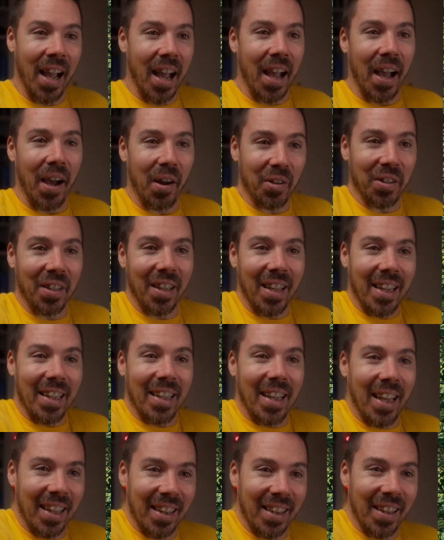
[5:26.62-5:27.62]
How did they
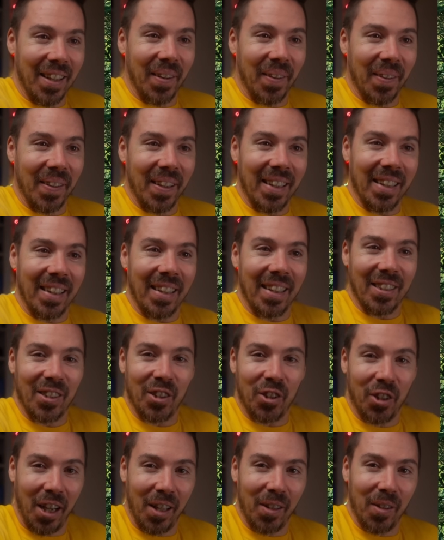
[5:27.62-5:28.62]
get there in the
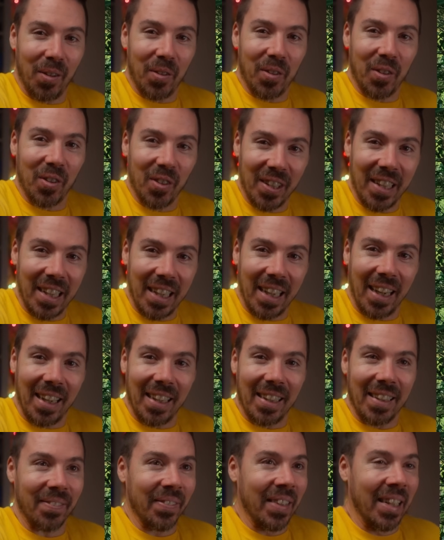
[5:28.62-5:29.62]
shallow creek?
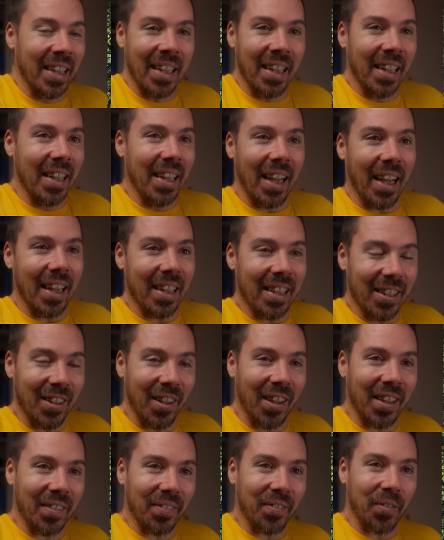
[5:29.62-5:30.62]
I, I did
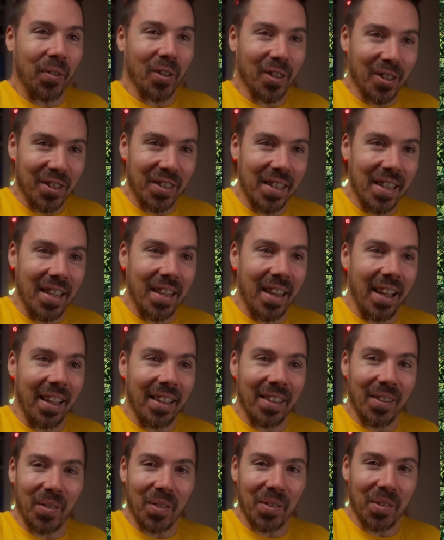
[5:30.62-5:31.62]
not foresee
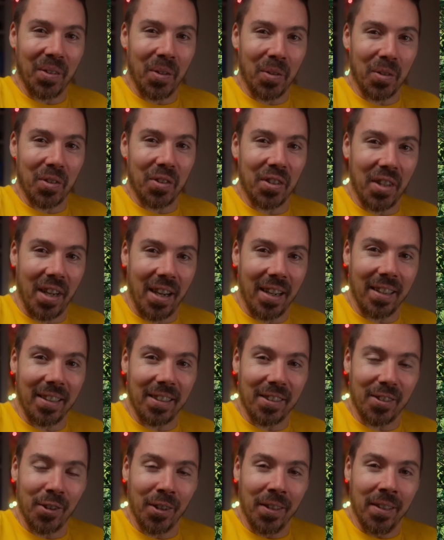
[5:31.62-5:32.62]
that. There was no
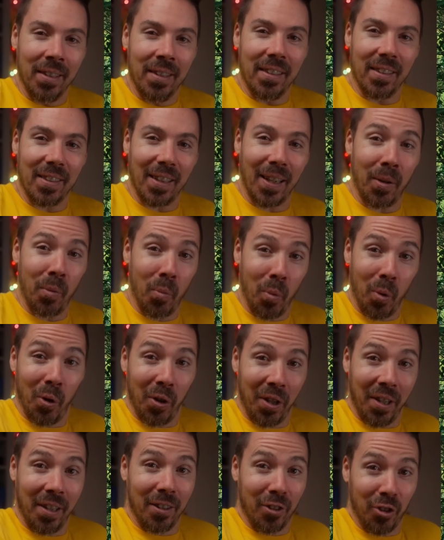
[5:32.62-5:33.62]
signs saying,
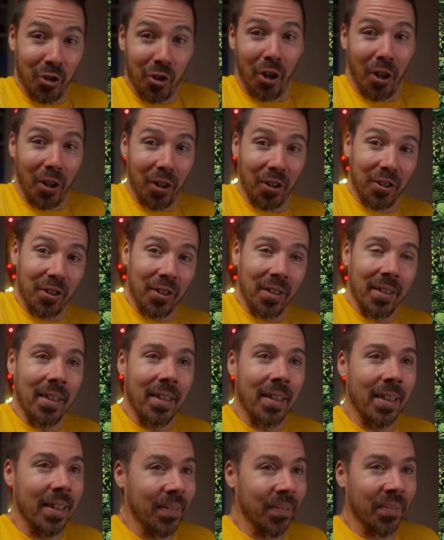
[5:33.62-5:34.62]
warning, sharks.
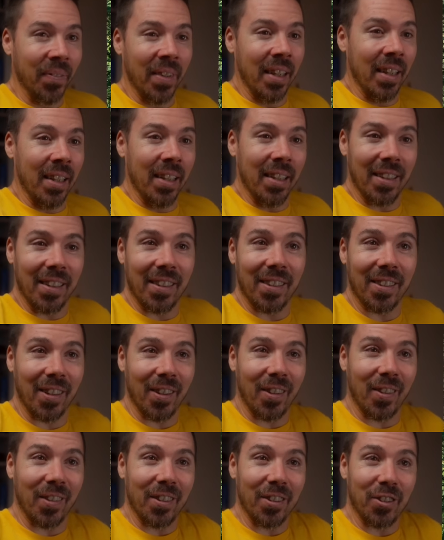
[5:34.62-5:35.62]

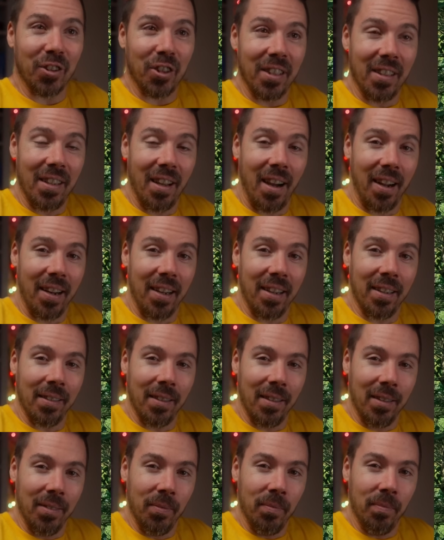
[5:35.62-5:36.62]
So she died.
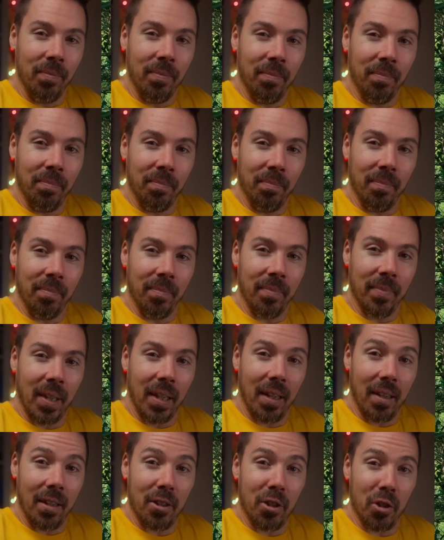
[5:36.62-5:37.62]

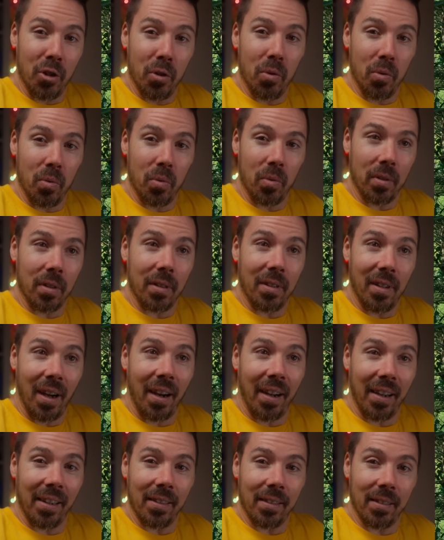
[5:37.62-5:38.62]
And you
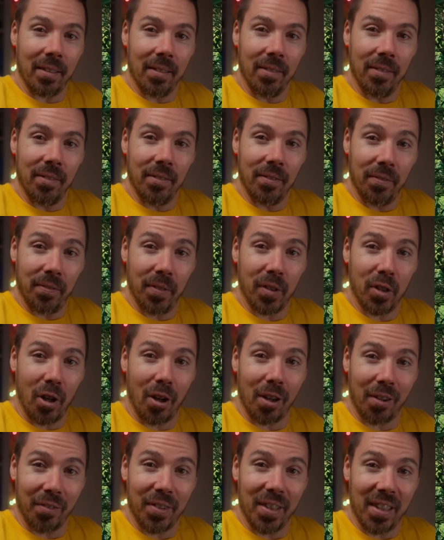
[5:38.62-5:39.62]
died.
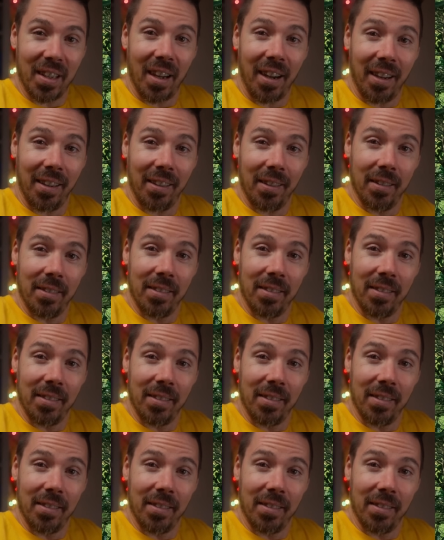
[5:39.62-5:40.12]
Photography died